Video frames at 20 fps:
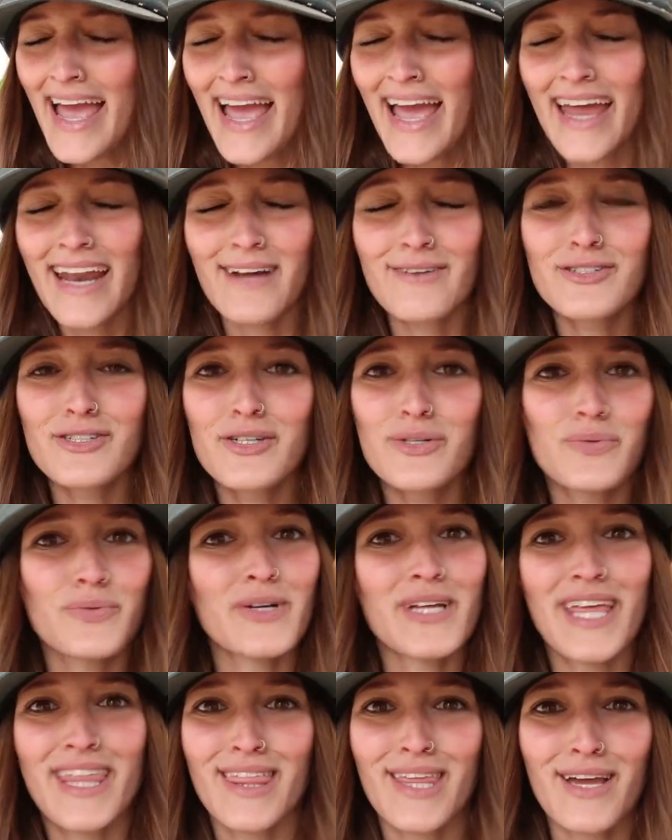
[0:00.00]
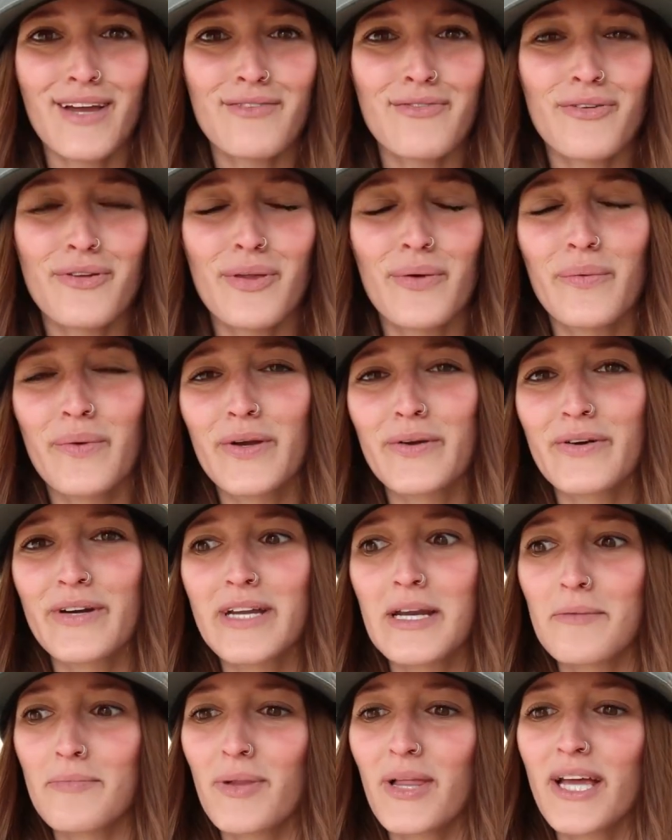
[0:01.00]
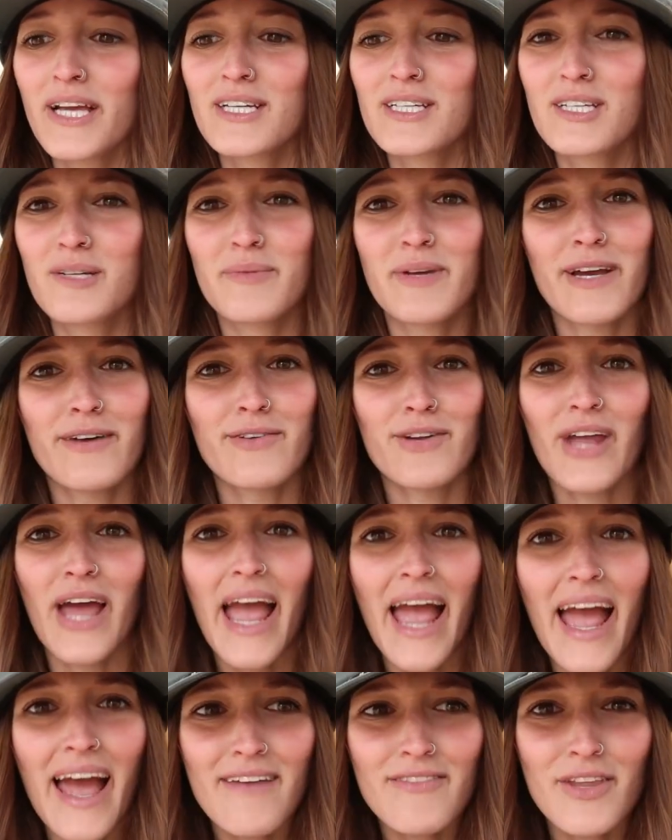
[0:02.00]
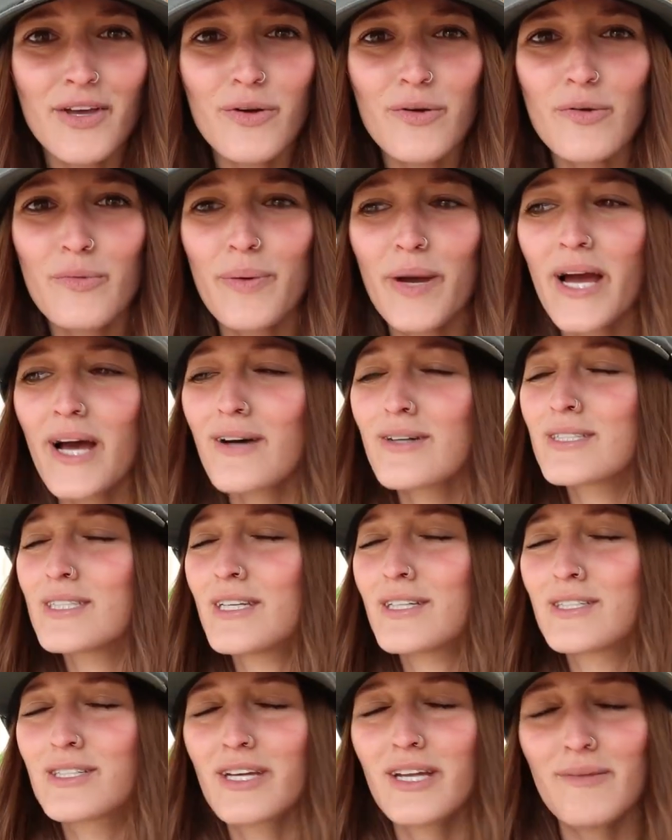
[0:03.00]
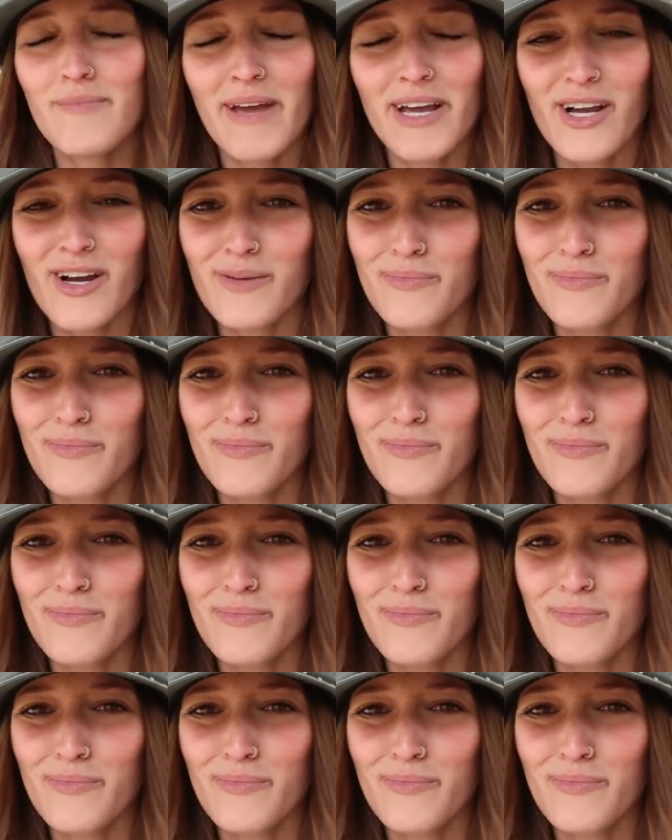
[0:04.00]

And I was just really thankful that we were in a place to be able to have the hoop house that's going to make